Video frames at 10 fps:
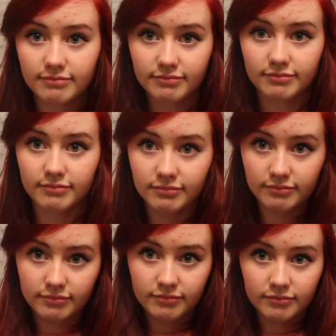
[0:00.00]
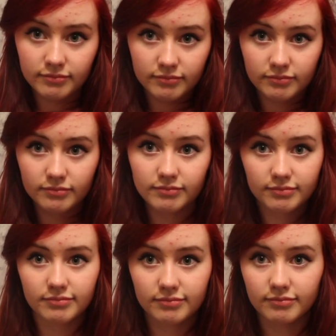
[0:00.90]

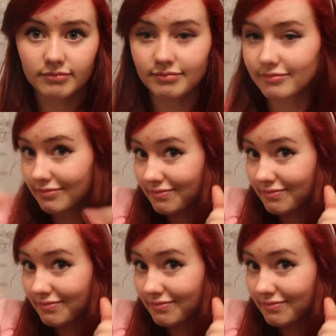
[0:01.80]
Nobody speaks.